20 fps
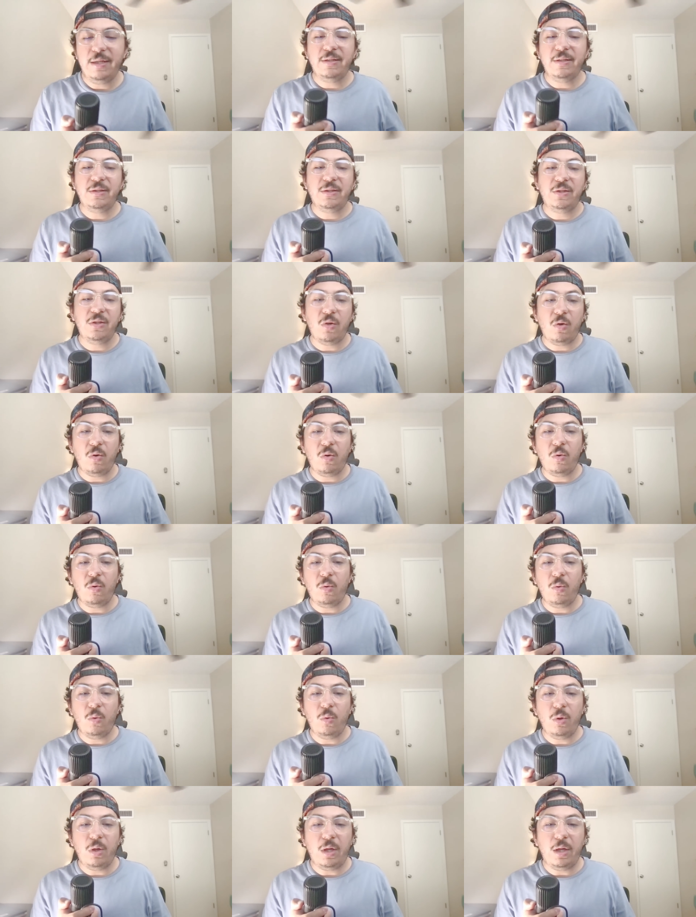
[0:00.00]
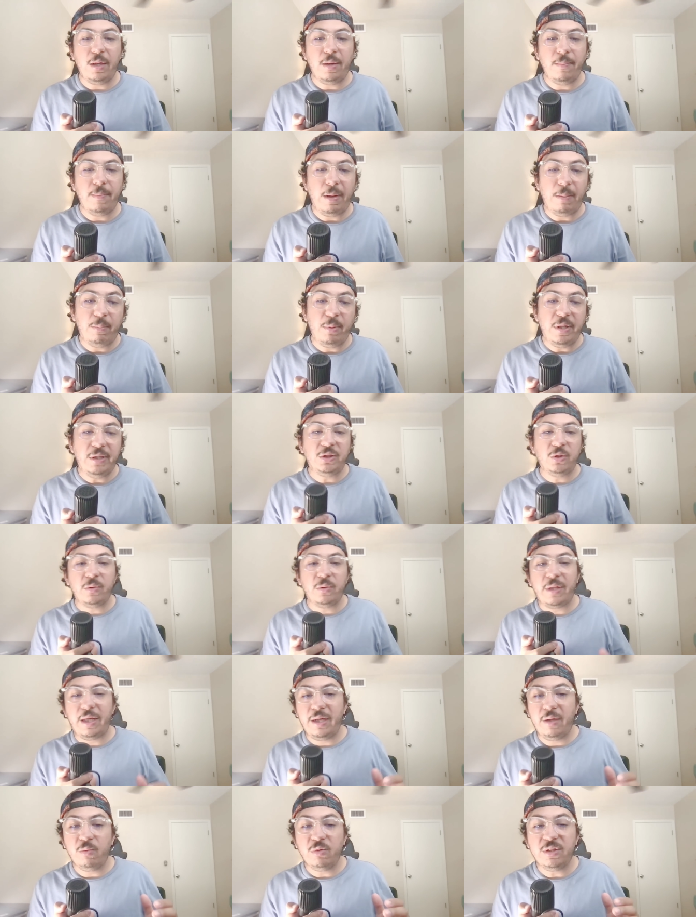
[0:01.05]
So um, I'm pretty sure
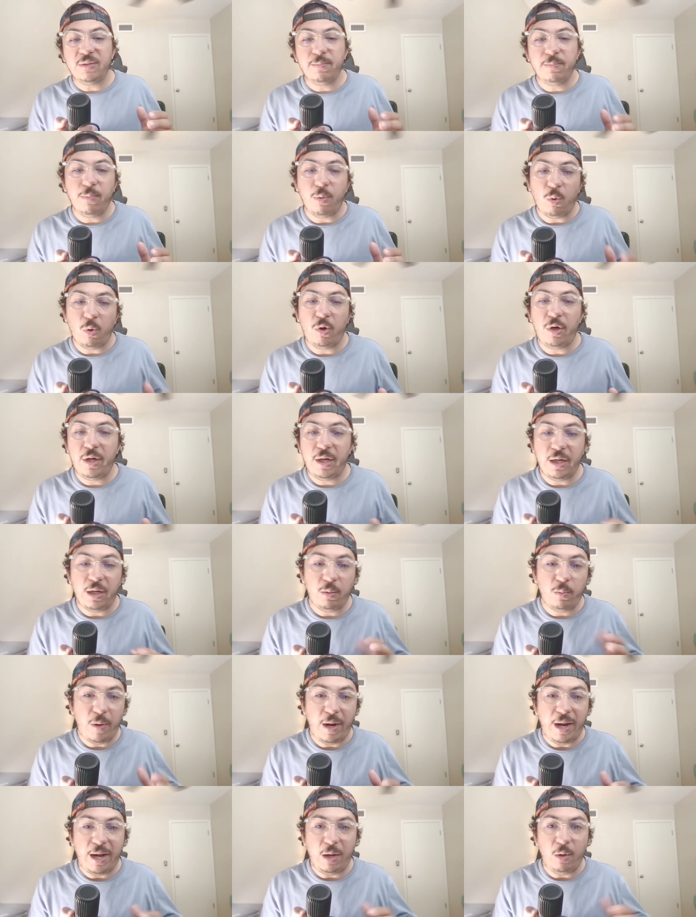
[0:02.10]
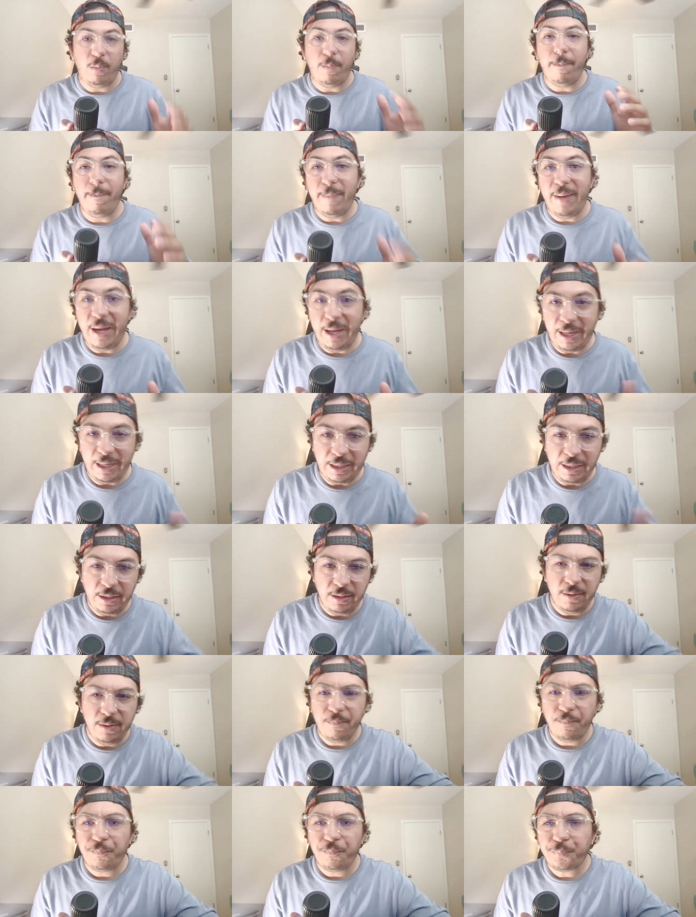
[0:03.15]
that he was born around May,
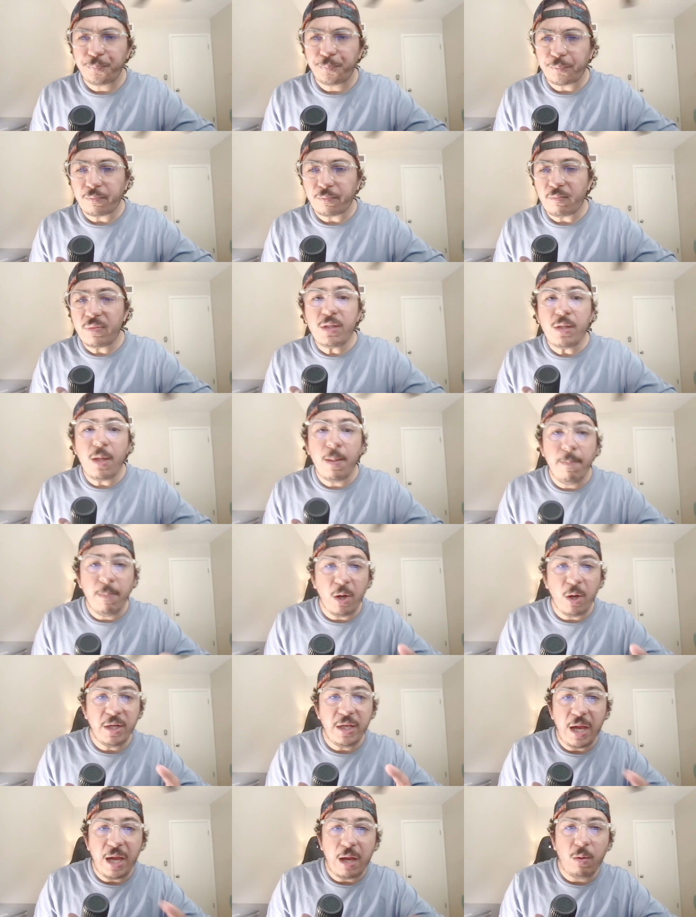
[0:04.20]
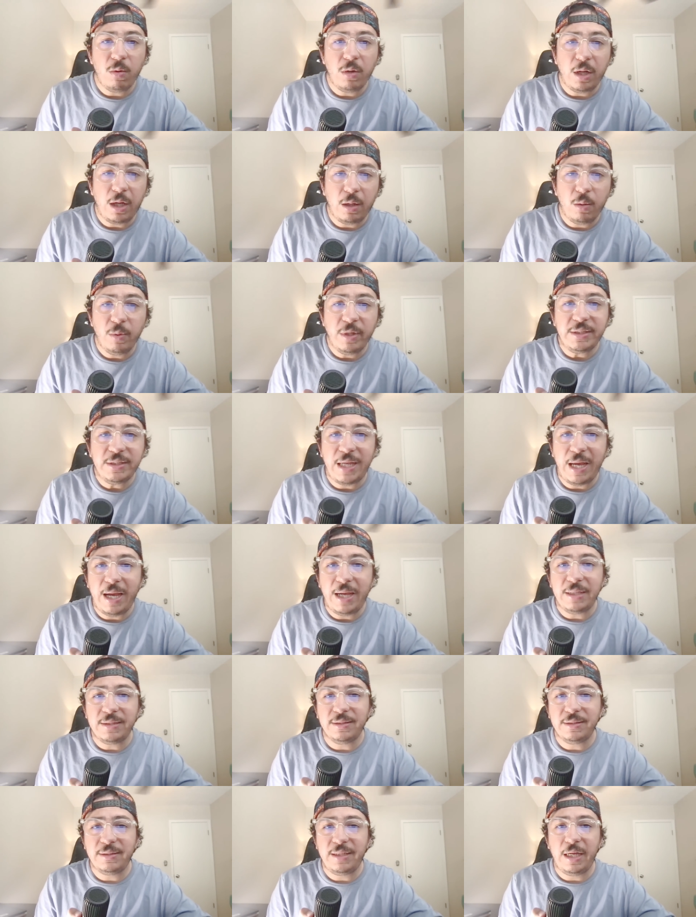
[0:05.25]
but he al always
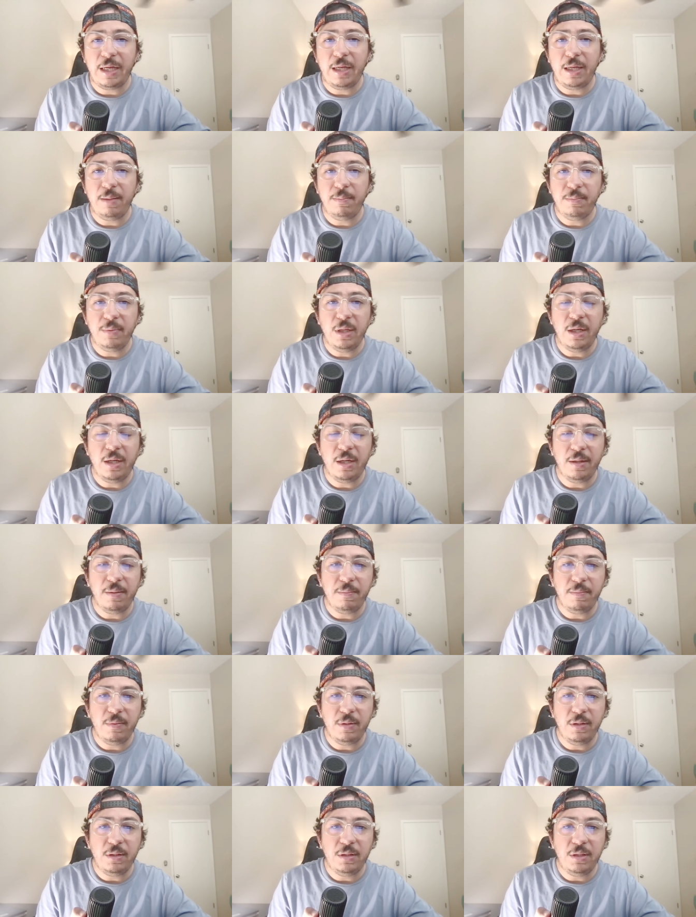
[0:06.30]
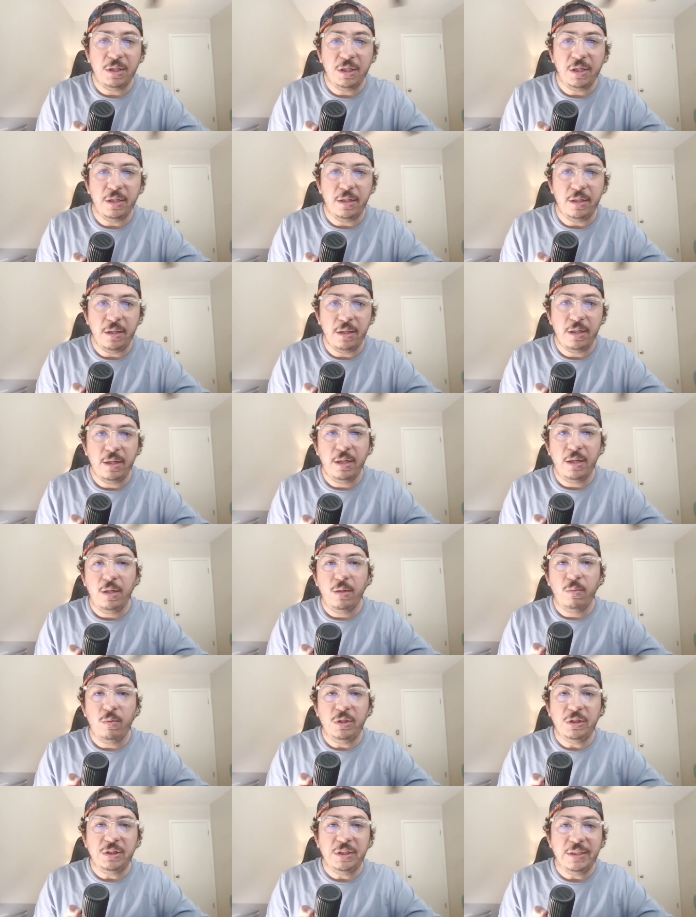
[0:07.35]
has the same um, year,
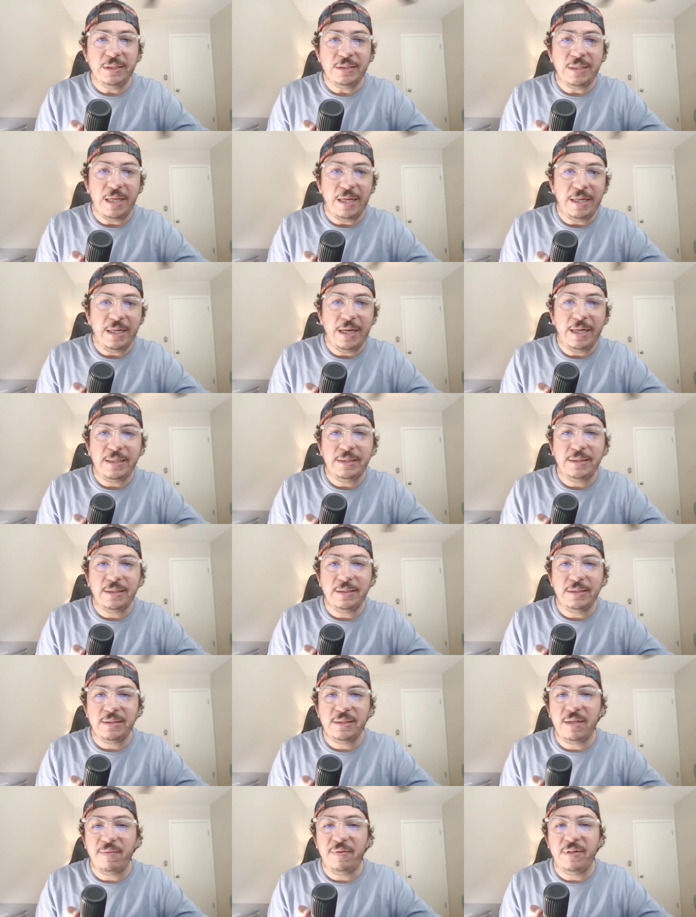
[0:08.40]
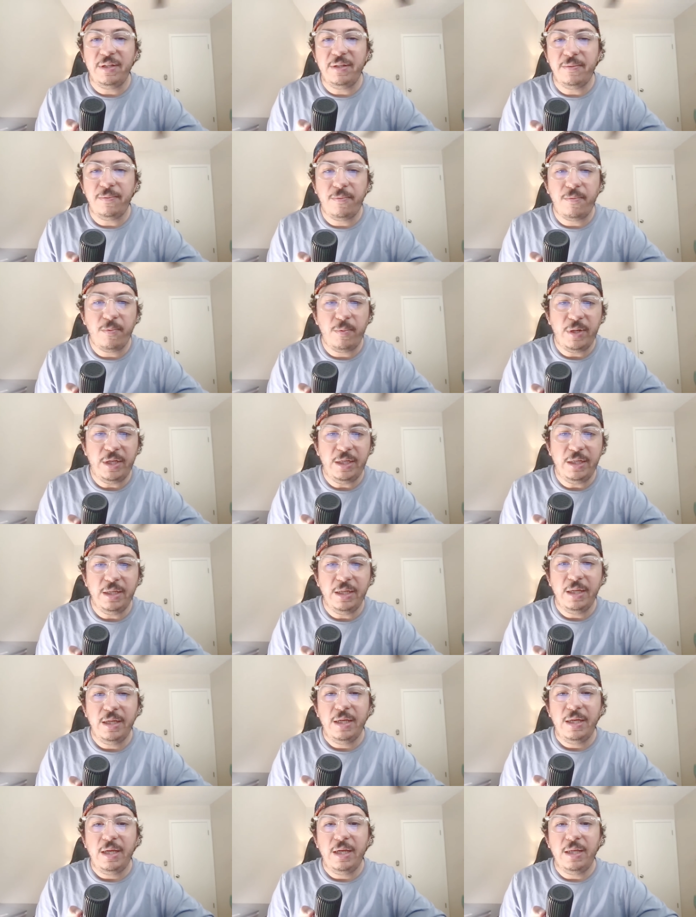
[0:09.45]
which is nineteen seventy-three.
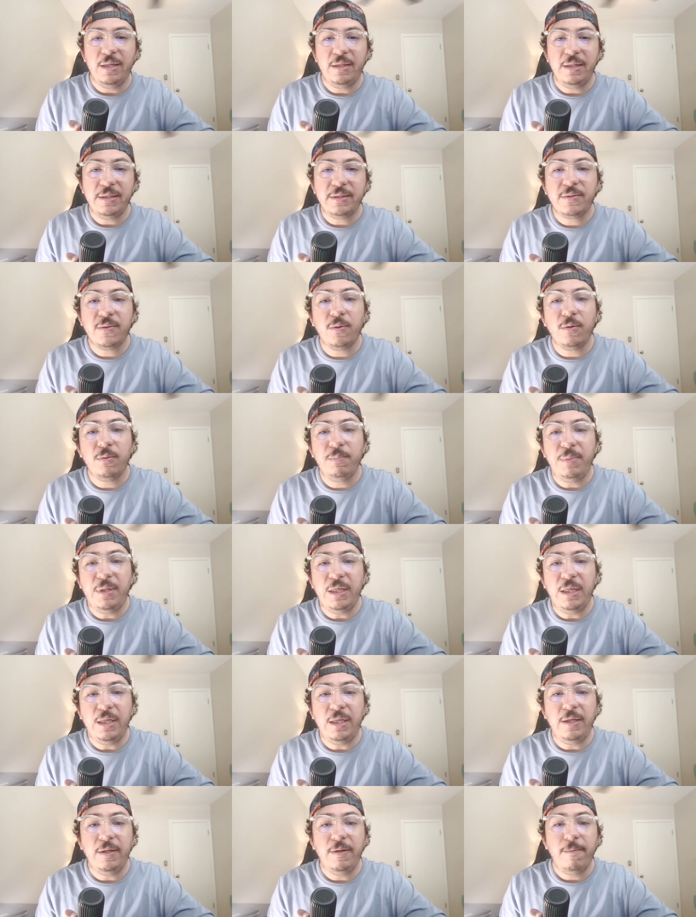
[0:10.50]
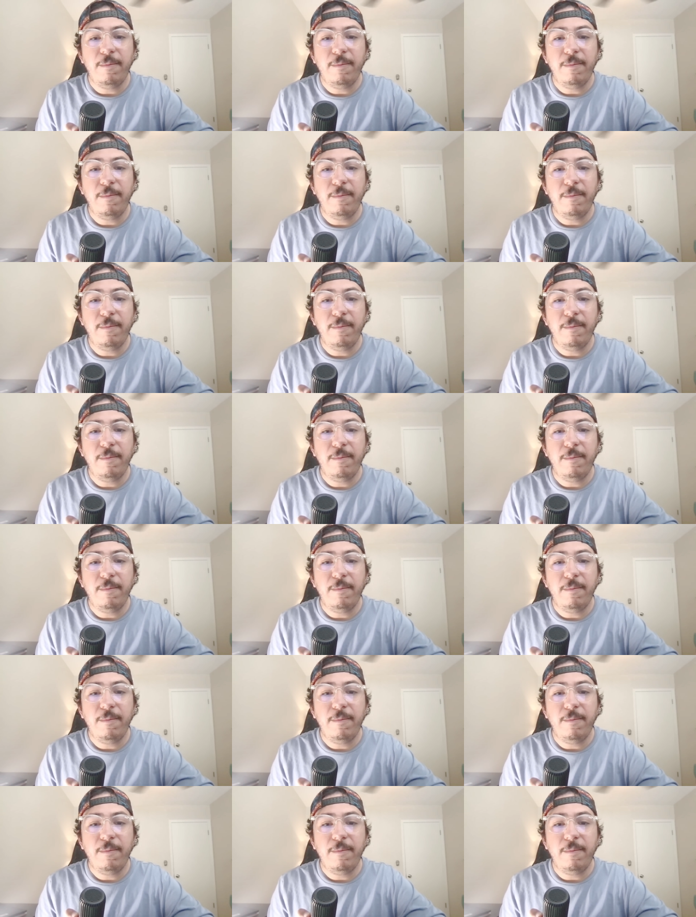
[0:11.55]
And this could be